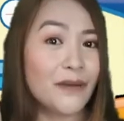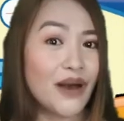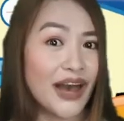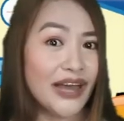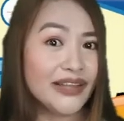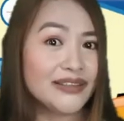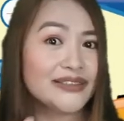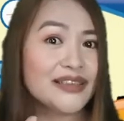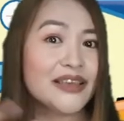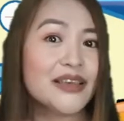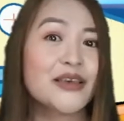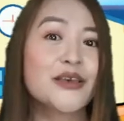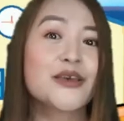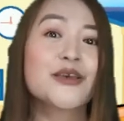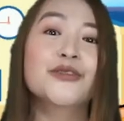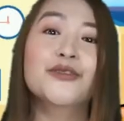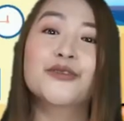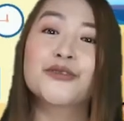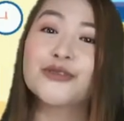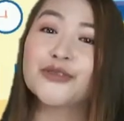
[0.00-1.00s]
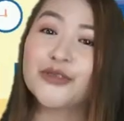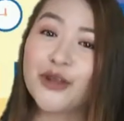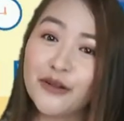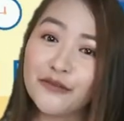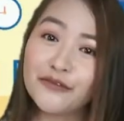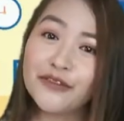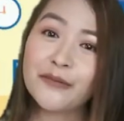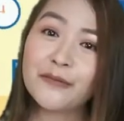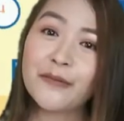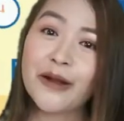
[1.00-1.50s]
But to
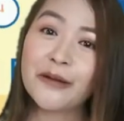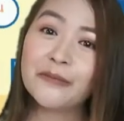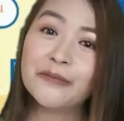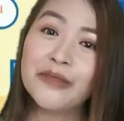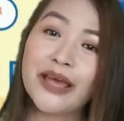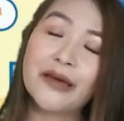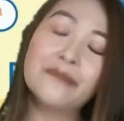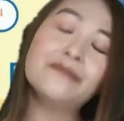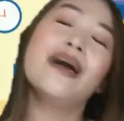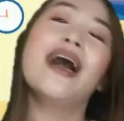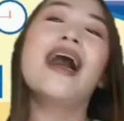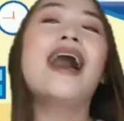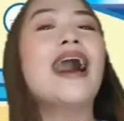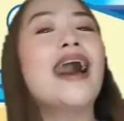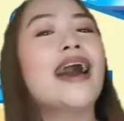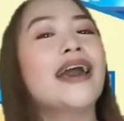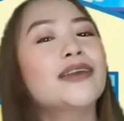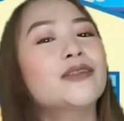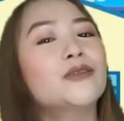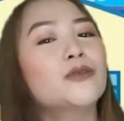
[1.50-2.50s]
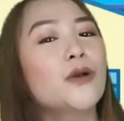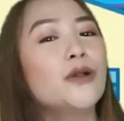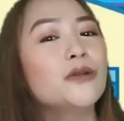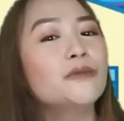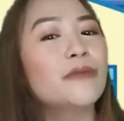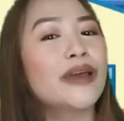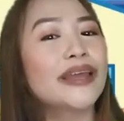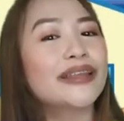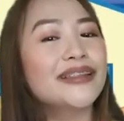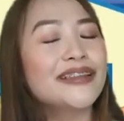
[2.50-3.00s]
solve the problem, I
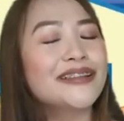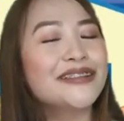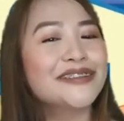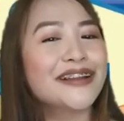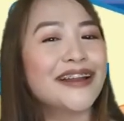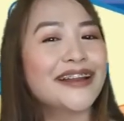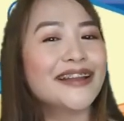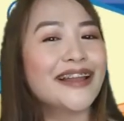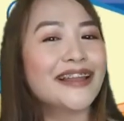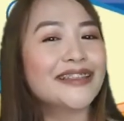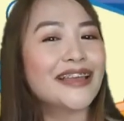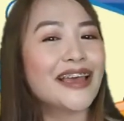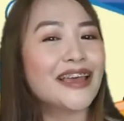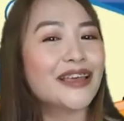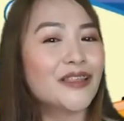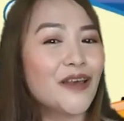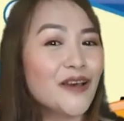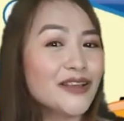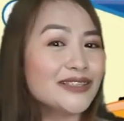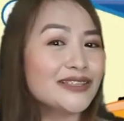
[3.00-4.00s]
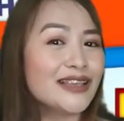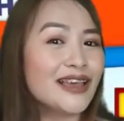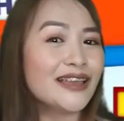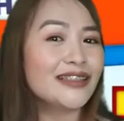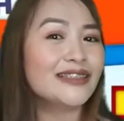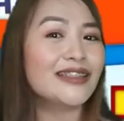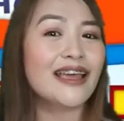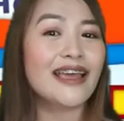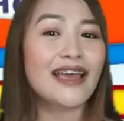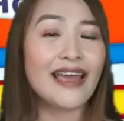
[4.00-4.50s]
told my teacher that I lost
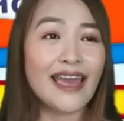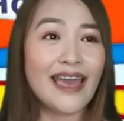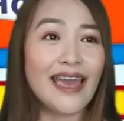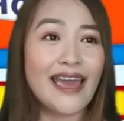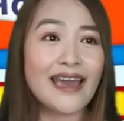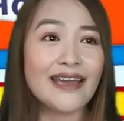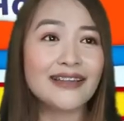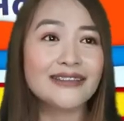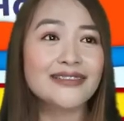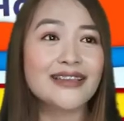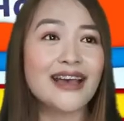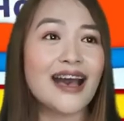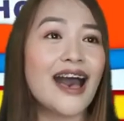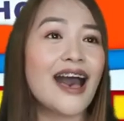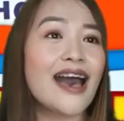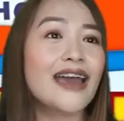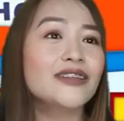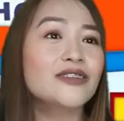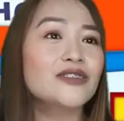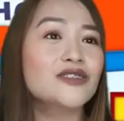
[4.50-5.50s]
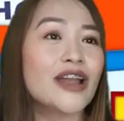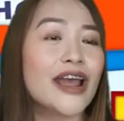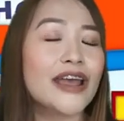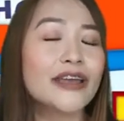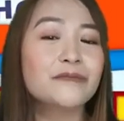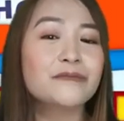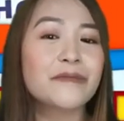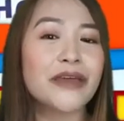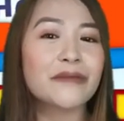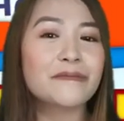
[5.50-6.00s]
it and I
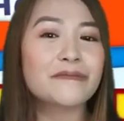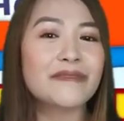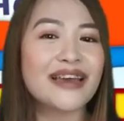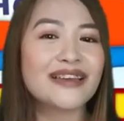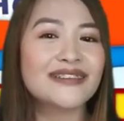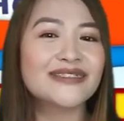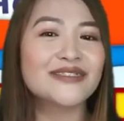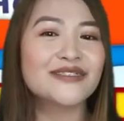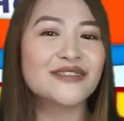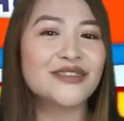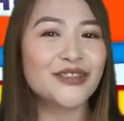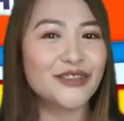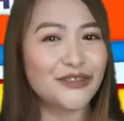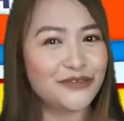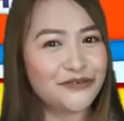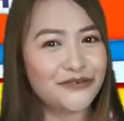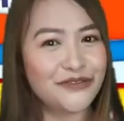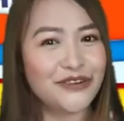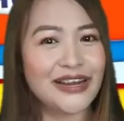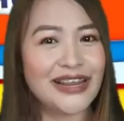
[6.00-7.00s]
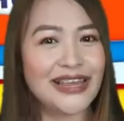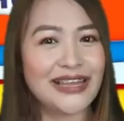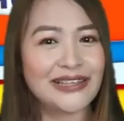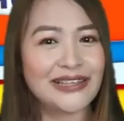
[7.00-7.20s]
tried my best to look for